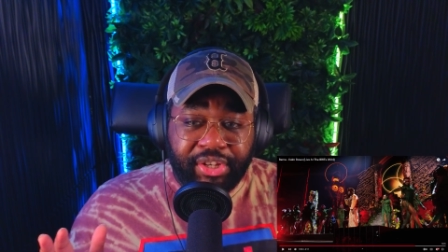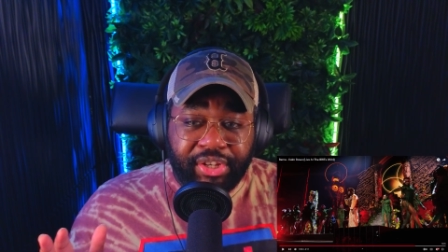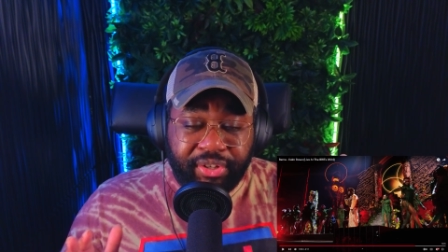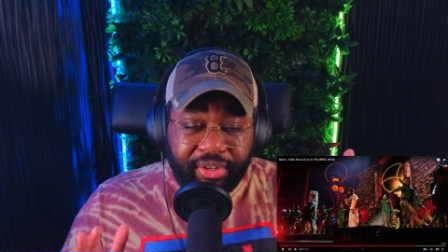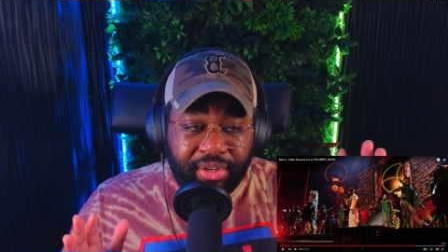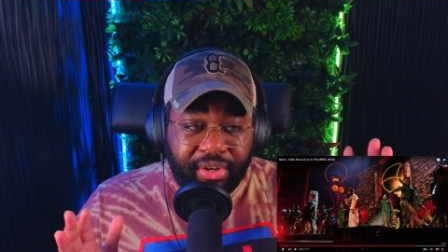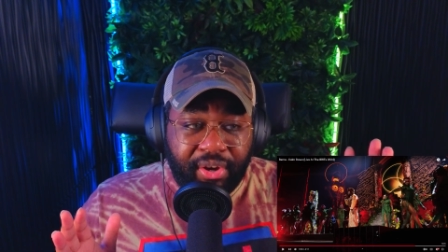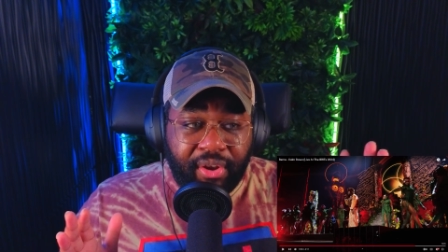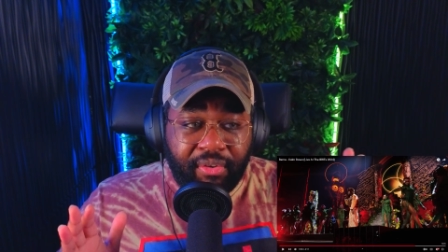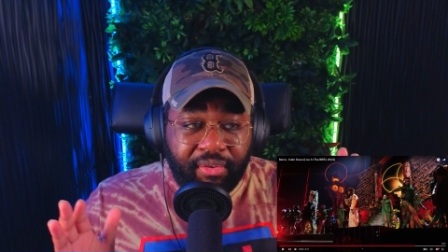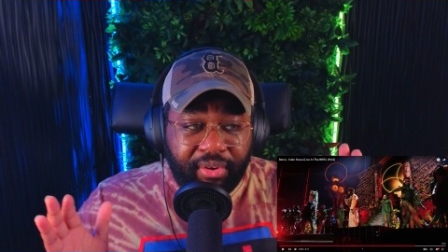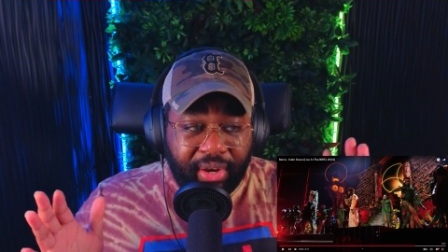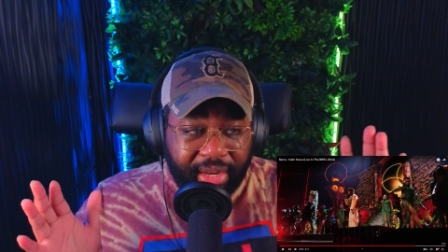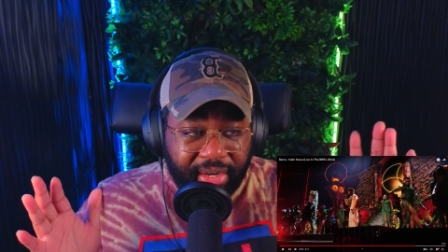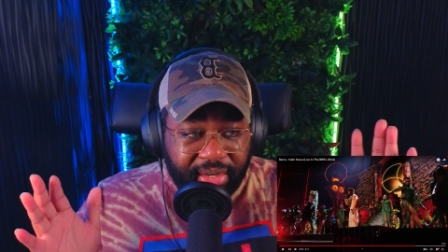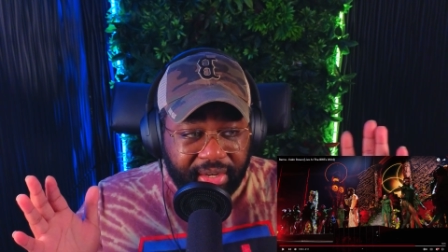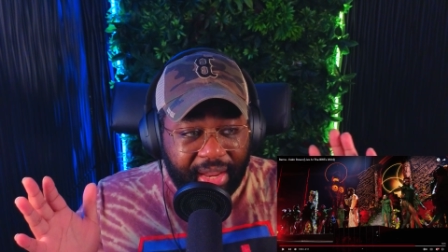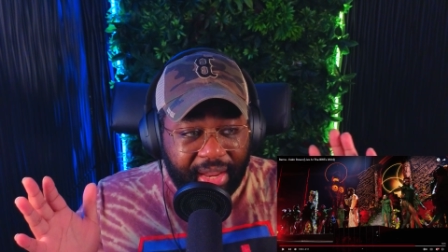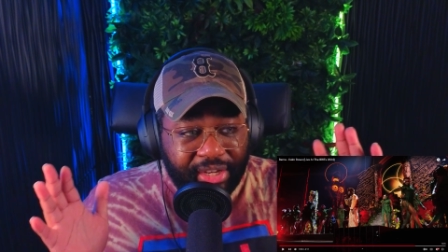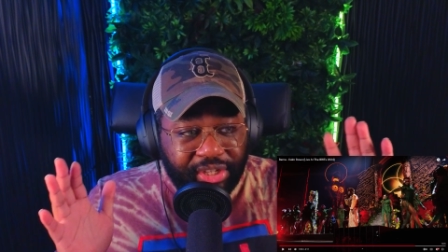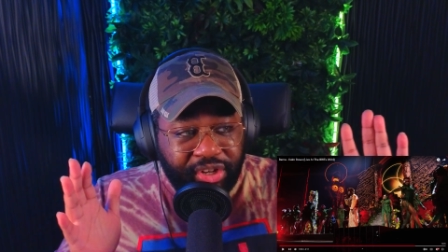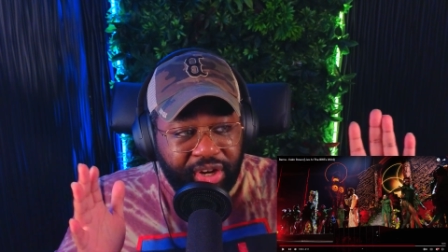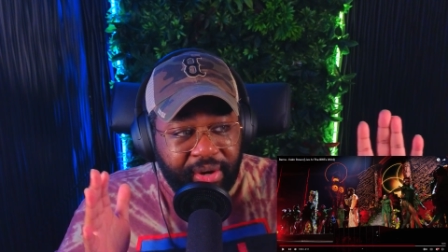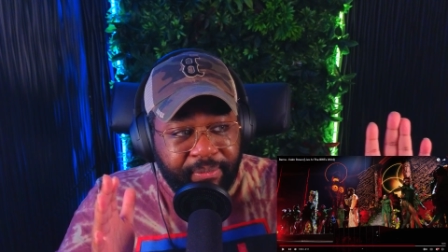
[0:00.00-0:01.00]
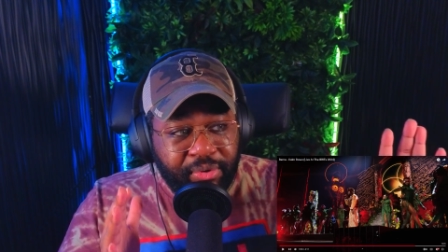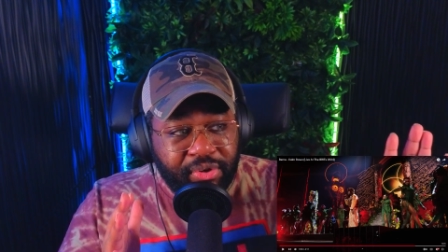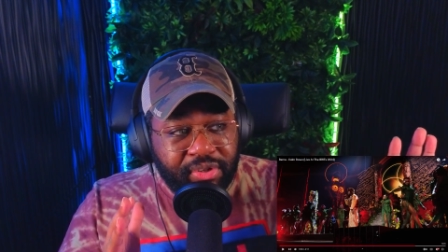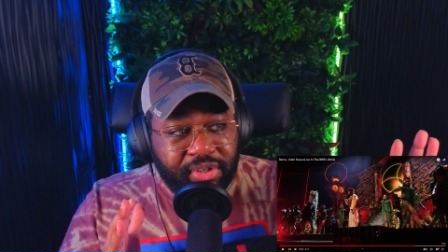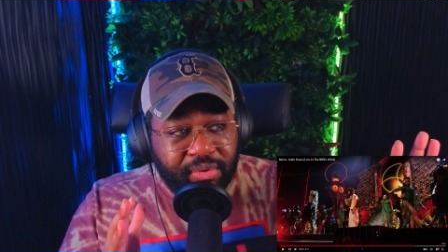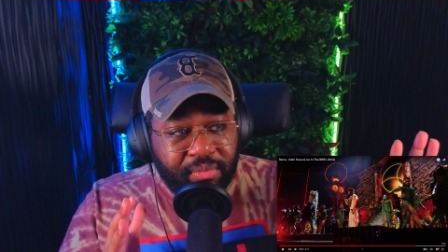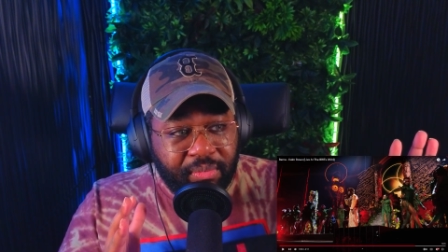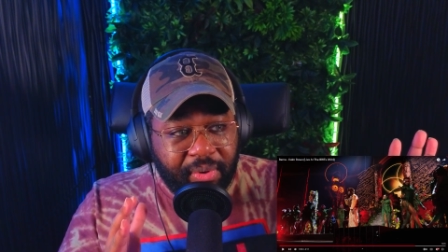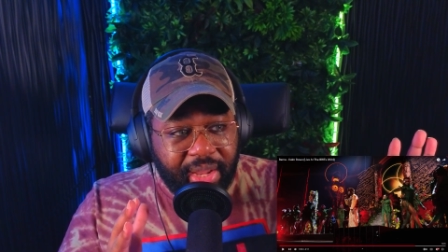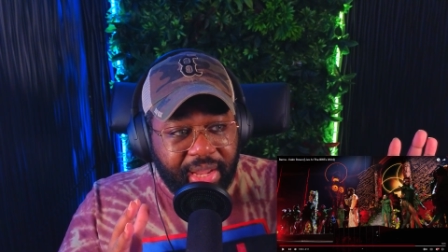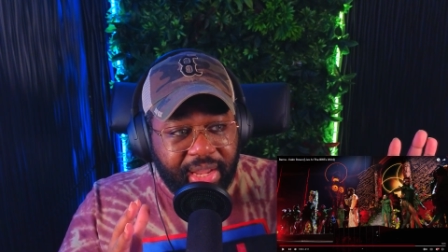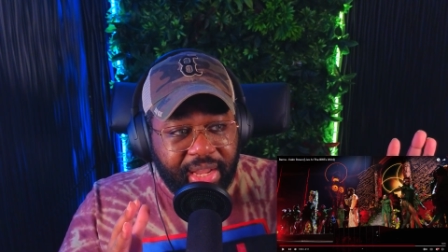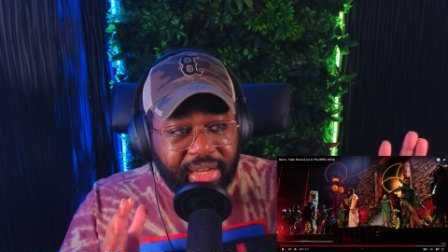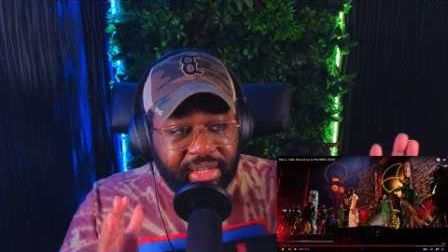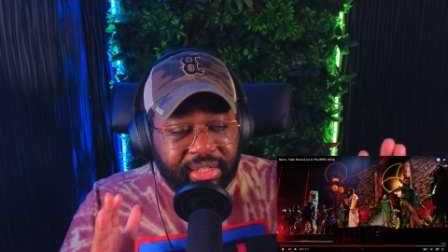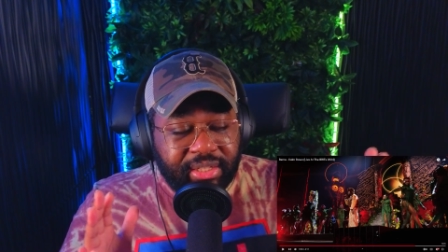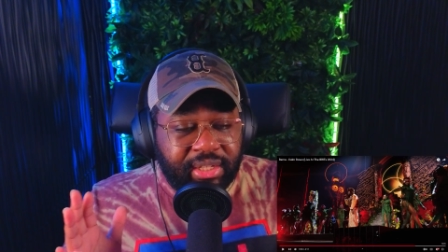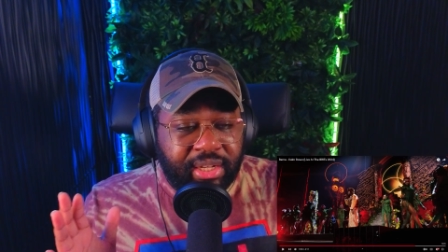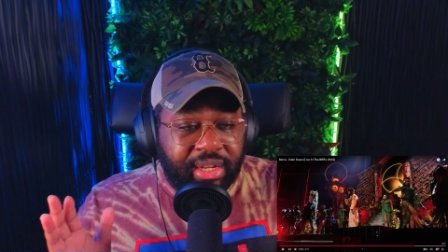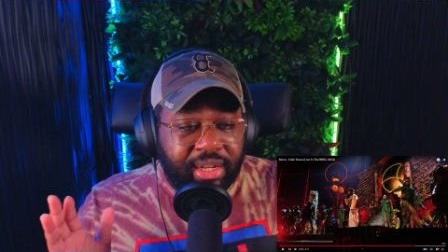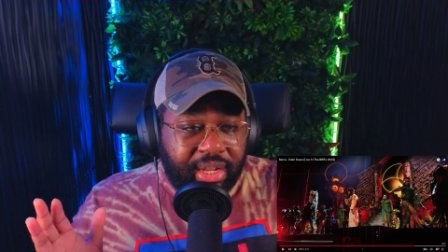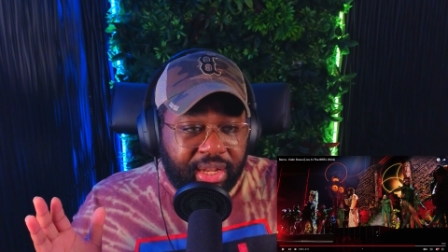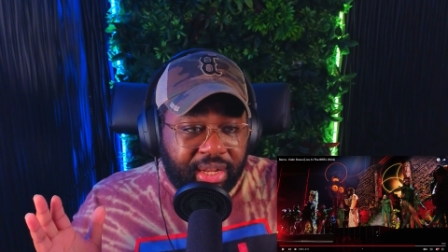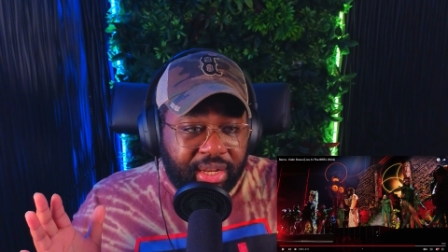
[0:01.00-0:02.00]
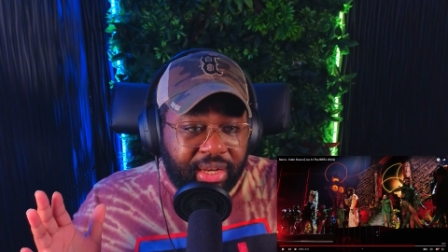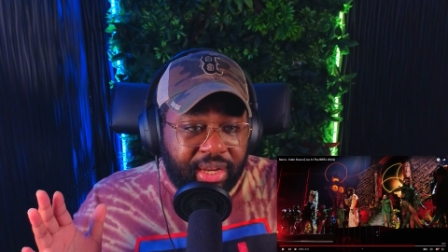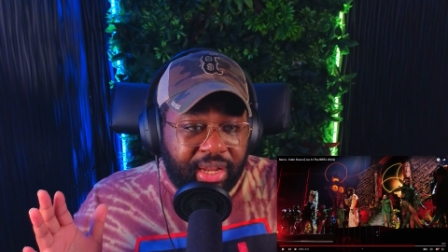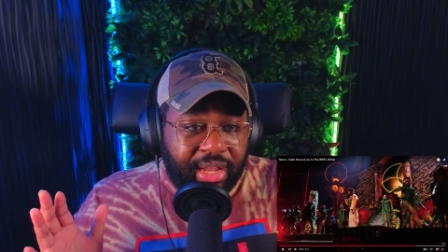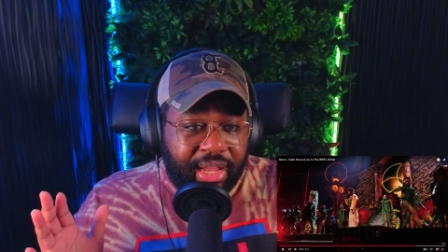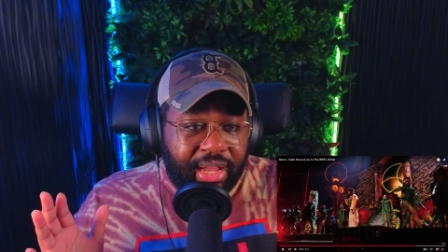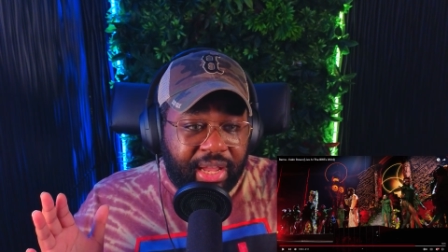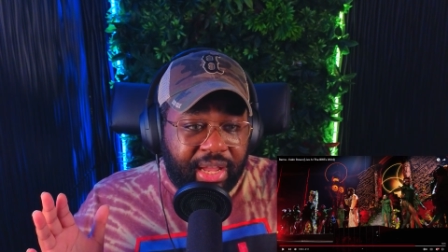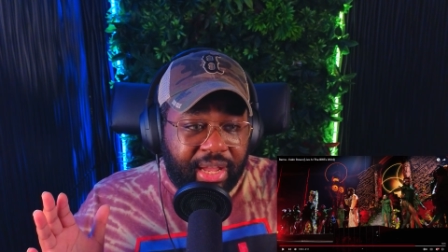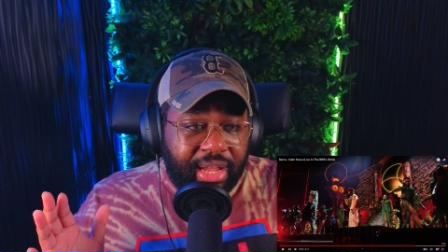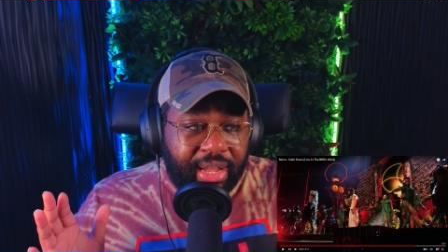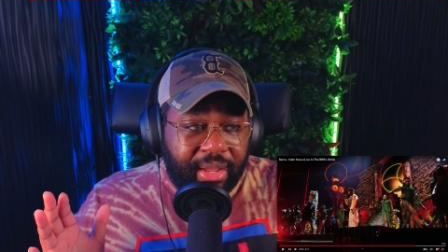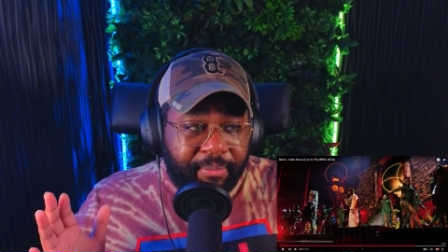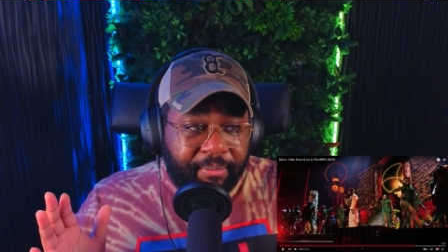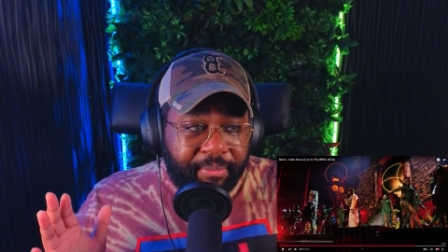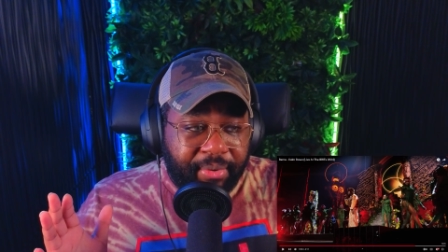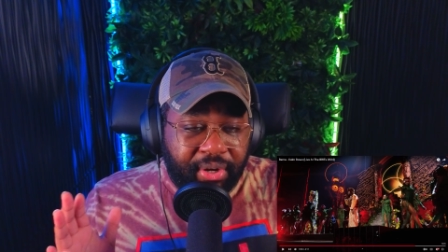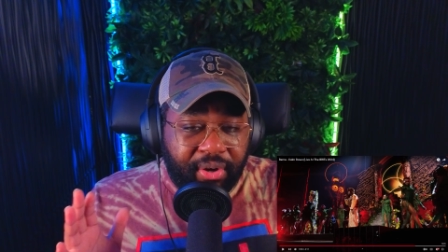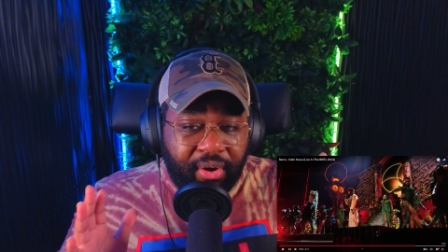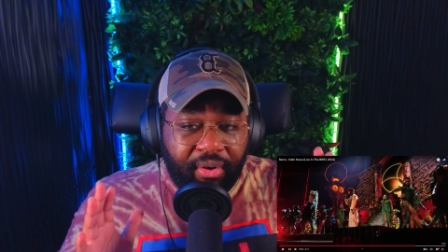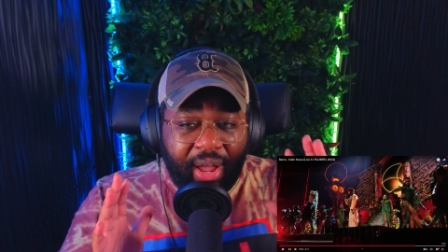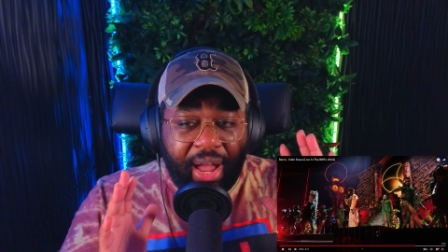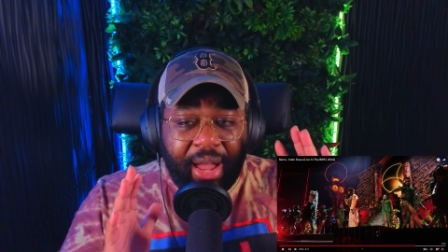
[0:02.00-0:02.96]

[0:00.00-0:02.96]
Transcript: you know, like Nigerian music wise, um, you know,